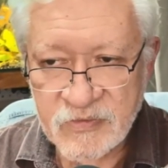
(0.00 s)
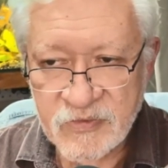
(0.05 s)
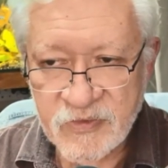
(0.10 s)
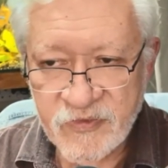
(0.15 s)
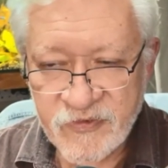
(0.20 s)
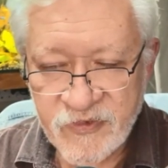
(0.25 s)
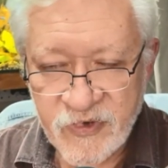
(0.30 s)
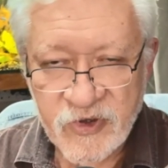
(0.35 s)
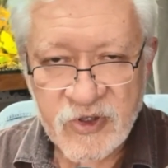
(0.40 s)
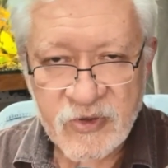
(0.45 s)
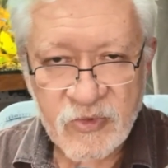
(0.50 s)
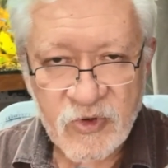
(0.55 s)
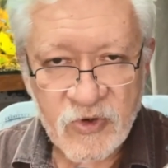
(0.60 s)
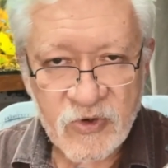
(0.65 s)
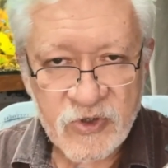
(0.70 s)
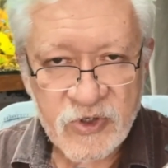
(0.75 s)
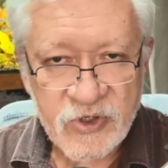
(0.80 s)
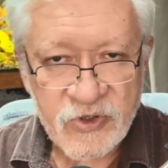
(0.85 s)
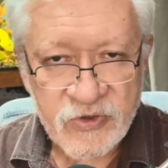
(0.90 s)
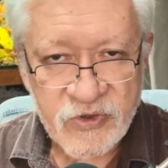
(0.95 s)

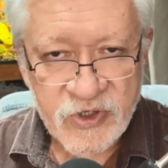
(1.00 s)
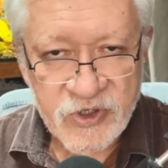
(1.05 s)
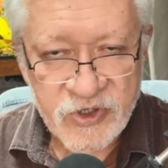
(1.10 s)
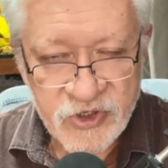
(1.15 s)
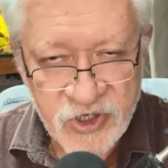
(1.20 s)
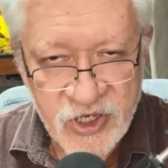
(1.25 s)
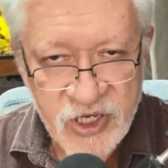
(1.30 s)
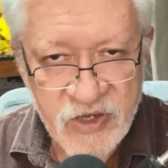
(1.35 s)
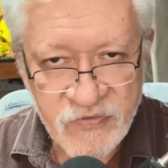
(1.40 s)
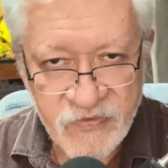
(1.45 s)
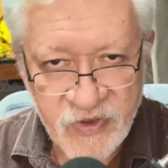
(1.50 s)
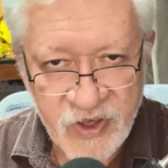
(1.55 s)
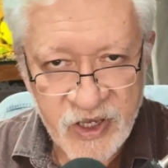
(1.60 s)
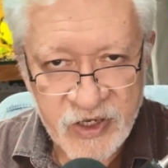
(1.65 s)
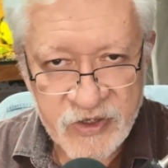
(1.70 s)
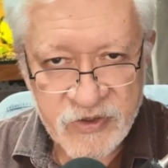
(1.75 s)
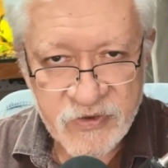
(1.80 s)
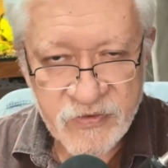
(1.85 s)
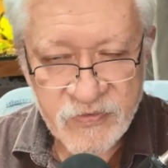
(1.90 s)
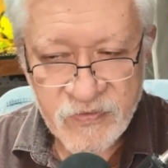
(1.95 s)
Furthermore, to achieve
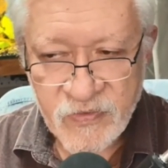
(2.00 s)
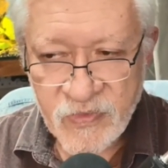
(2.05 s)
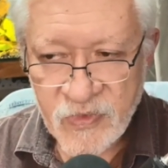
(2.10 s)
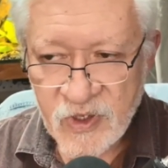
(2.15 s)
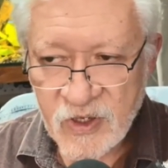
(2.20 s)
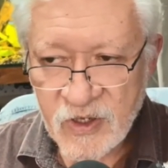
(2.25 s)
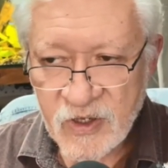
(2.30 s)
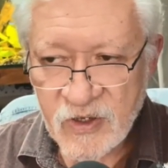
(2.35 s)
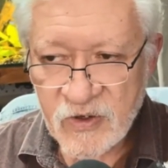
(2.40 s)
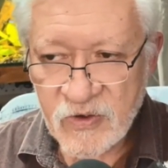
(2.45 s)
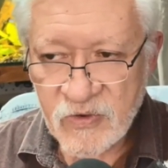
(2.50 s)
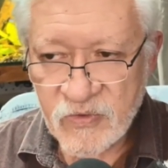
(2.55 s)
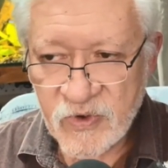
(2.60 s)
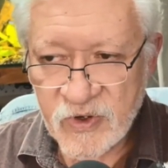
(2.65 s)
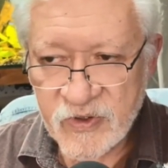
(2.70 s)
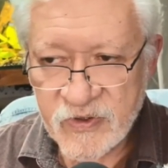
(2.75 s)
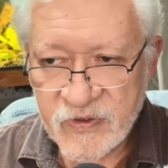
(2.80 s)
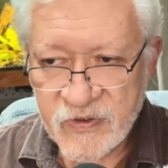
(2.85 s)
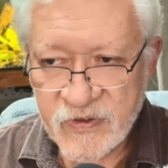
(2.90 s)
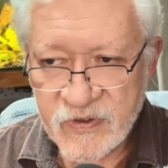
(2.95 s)
that
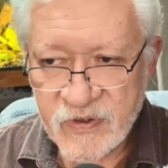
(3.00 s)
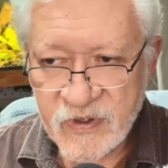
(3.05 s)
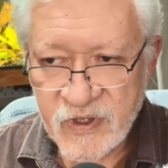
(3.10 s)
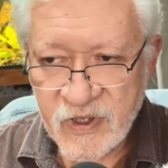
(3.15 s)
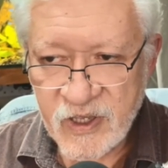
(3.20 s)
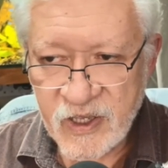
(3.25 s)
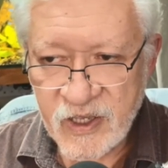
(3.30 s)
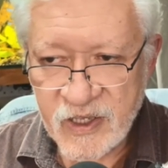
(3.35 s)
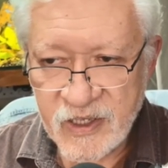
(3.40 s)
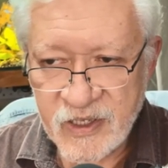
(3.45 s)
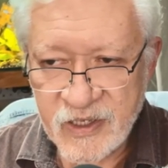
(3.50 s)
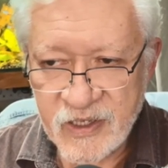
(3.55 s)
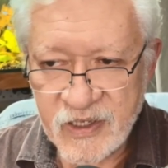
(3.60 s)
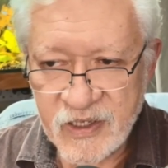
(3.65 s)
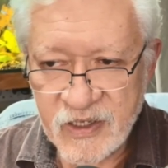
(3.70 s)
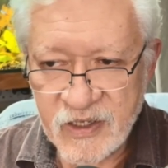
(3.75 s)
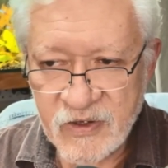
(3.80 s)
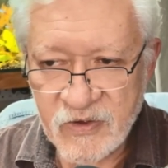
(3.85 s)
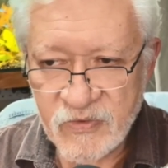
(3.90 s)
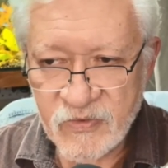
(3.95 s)
with
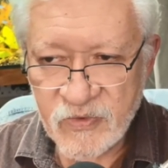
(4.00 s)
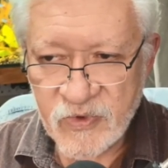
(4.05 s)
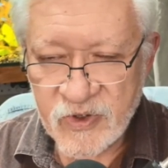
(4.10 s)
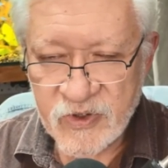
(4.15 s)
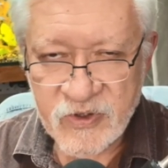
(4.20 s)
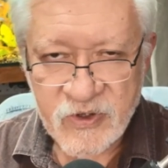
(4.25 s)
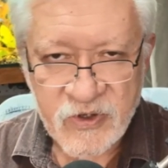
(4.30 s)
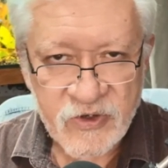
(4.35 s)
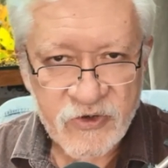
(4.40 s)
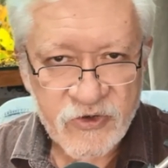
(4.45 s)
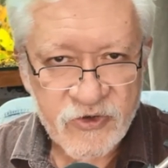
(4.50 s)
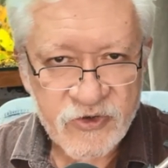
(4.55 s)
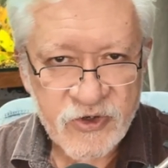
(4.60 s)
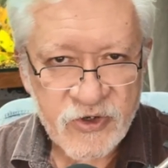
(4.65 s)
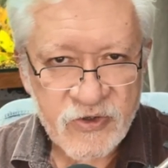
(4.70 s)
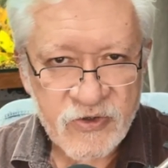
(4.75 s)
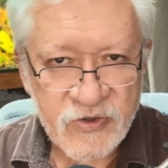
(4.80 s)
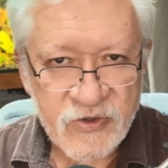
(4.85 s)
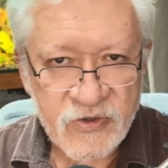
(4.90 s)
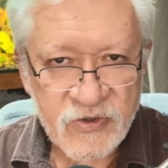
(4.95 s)

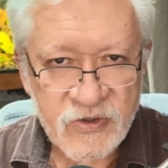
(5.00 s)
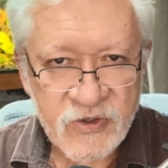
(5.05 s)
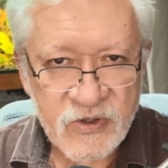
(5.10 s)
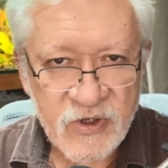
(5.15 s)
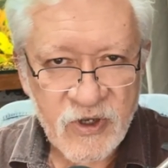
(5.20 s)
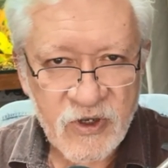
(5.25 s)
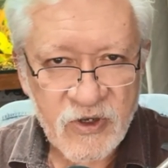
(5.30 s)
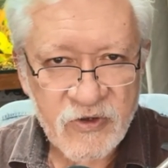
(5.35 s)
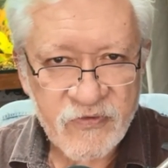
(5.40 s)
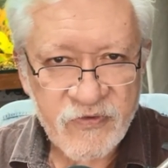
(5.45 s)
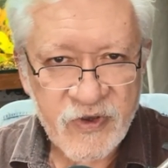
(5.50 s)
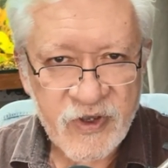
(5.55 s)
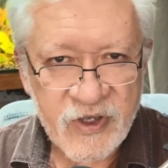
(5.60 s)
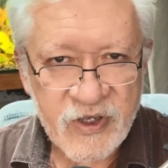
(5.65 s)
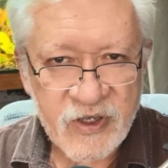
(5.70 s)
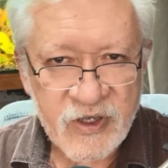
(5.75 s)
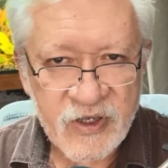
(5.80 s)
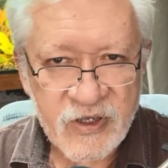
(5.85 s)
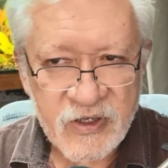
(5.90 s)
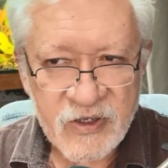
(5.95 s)
control
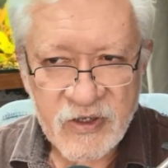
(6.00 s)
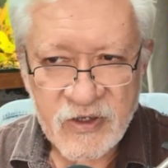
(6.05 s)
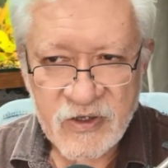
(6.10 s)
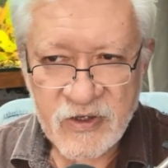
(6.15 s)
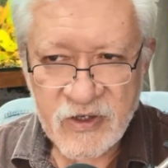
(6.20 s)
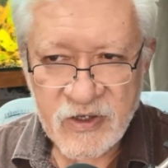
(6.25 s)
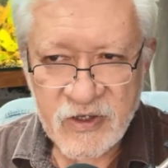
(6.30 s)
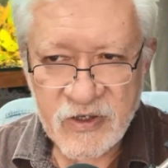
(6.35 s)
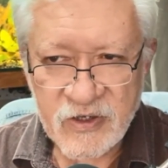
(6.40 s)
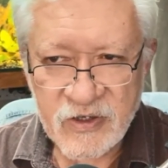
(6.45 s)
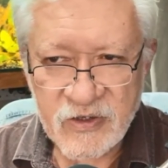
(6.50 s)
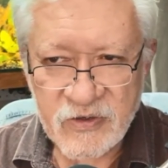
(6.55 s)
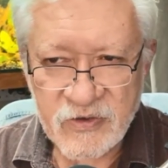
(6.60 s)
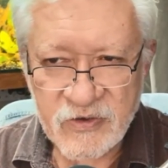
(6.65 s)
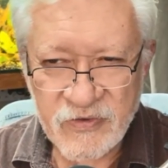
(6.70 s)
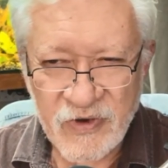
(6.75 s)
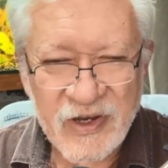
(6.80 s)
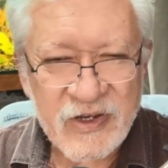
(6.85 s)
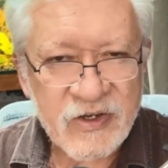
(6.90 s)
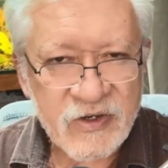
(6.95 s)
over
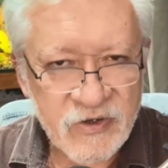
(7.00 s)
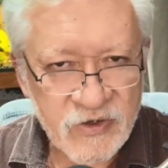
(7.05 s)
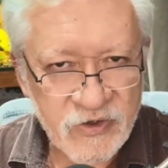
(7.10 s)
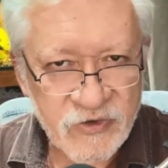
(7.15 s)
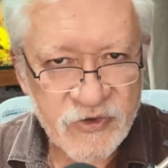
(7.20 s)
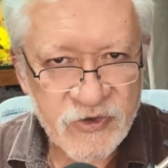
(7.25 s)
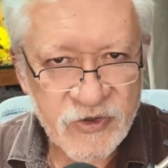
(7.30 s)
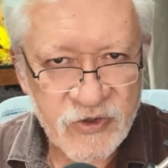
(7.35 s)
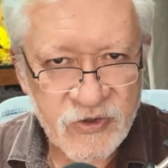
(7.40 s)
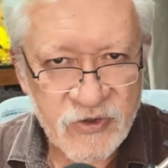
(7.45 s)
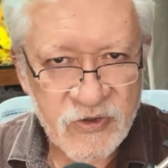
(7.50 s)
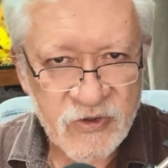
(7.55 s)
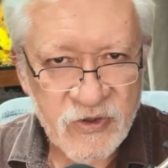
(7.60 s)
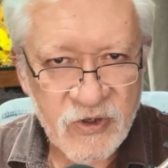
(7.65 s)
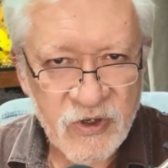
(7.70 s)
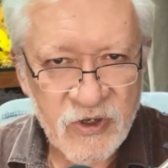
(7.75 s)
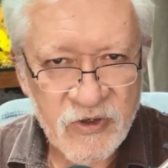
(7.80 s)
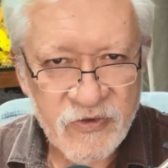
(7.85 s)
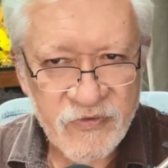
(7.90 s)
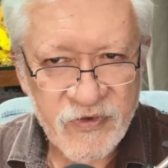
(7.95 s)
greater control
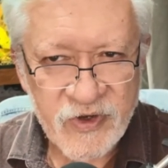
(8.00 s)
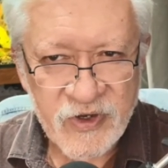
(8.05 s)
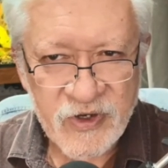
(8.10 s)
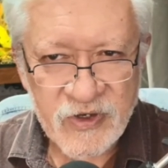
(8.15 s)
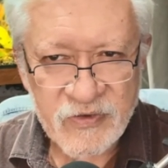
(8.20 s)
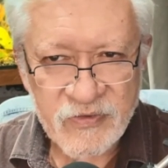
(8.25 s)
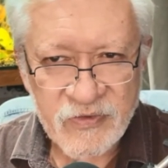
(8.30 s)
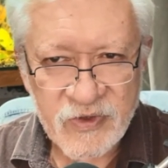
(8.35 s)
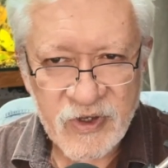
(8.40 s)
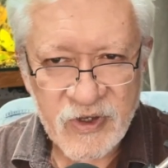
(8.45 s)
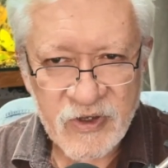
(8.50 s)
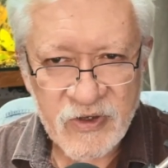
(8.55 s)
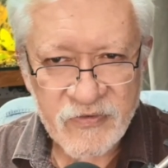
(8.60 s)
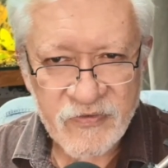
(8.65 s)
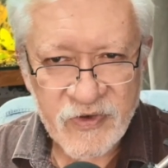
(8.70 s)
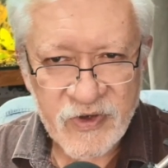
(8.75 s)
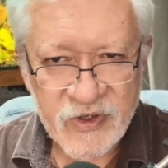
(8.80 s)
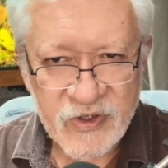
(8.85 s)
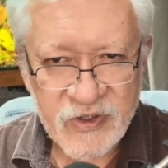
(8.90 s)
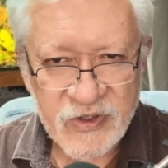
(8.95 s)
over
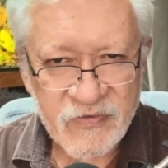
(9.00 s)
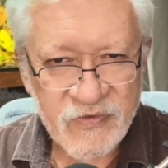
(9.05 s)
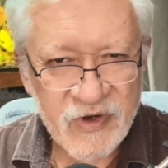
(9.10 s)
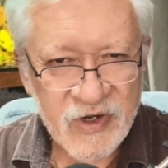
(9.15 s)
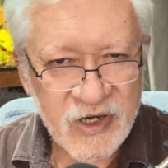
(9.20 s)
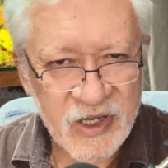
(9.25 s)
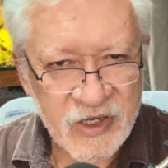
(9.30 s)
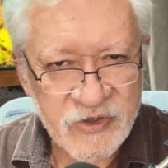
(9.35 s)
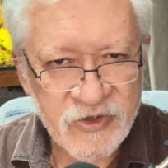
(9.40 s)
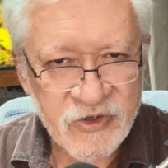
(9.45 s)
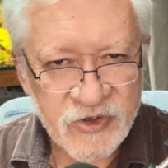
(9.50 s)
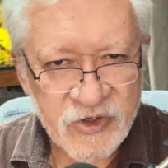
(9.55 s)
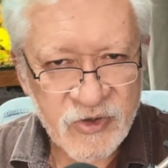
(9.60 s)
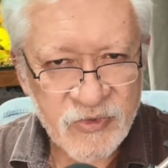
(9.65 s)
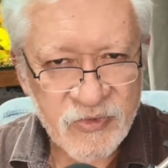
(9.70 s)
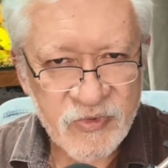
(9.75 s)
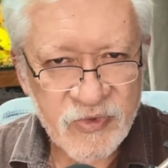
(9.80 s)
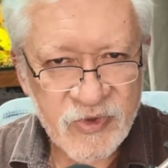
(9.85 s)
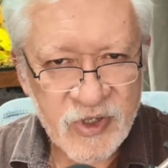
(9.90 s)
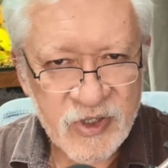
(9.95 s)
the relationship
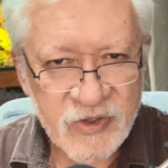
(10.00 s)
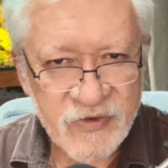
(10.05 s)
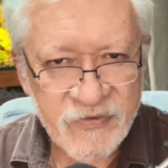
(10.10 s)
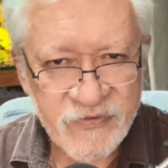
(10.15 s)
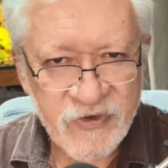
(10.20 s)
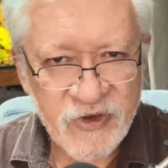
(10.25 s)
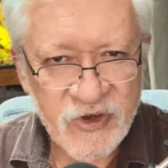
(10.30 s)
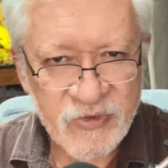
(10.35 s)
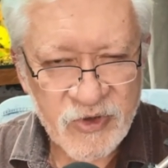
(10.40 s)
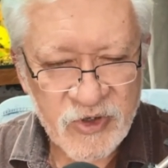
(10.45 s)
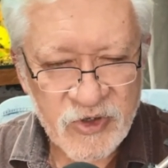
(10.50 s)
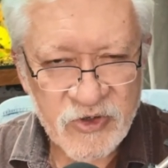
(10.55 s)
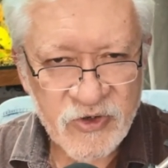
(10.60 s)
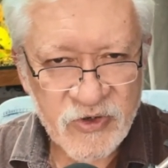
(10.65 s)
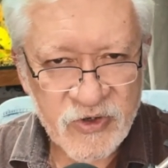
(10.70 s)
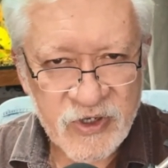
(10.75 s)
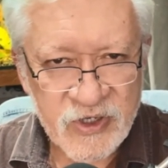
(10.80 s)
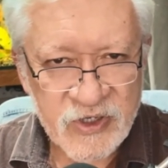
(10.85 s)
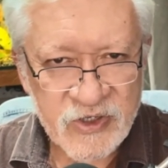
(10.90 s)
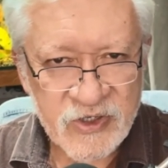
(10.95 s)
that the firm
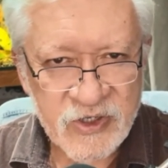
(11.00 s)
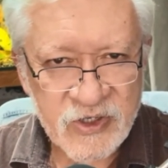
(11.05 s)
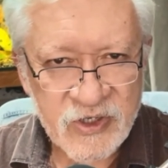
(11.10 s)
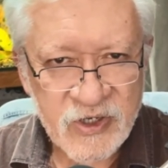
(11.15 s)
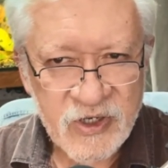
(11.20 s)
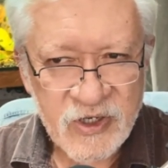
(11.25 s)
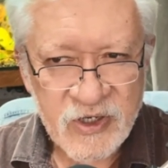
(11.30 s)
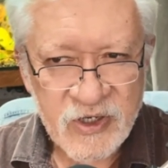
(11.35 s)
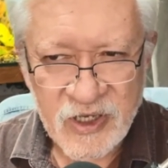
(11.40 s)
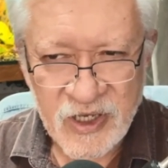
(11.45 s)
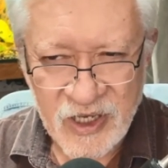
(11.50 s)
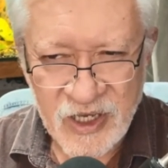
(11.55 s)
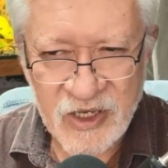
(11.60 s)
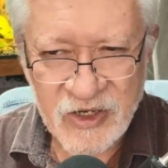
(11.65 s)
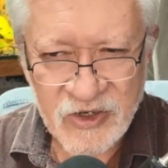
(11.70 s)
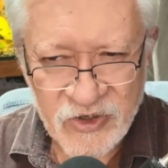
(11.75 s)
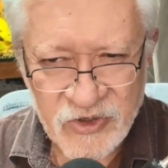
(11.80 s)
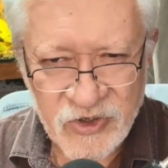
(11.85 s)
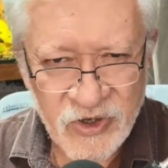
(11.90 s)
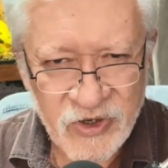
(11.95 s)
enjoys
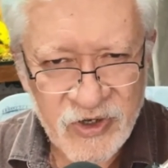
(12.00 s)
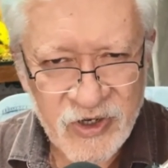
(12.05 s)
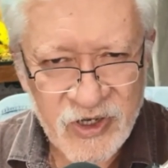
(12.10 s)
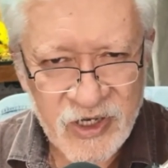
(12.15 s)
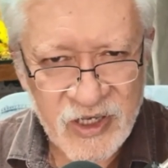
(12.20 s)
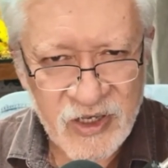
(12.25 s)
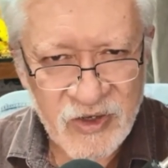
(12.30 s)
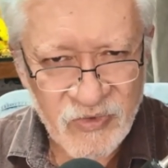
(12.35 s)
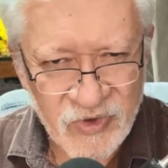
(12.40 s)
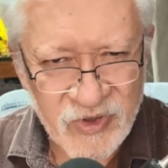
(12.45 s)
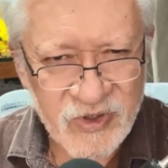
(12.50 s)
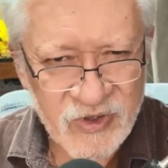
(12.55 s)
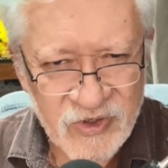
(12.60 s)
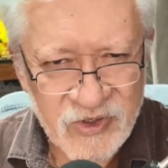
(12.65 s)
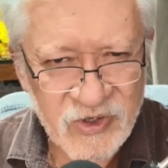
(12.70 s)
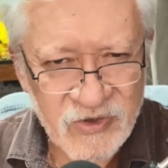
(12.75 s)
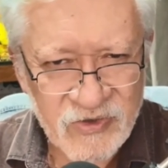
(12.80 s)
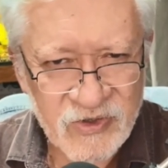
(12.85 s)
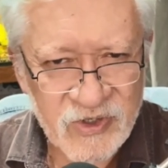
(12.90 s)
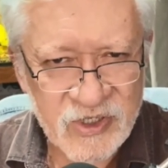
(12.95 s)
internally with its
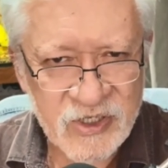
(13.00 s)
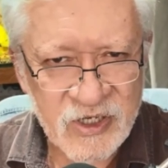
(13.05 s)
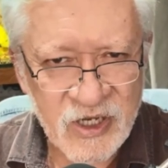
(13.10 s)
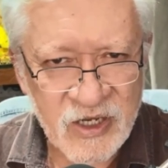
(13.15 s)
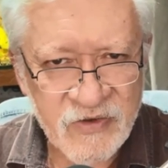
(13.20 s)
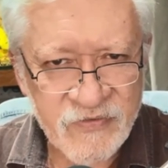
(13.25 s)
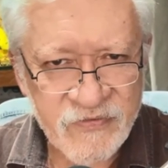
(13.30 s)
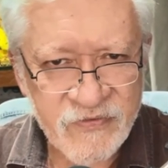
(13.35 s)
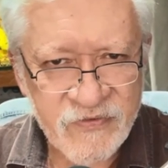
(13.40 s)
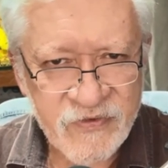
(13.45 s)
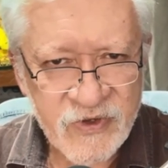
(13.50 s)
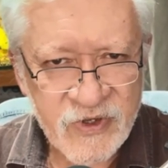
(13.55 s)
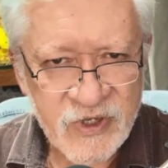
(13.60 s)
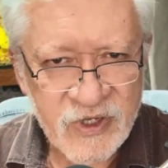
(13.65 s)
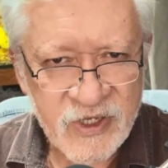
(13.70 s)
own staff.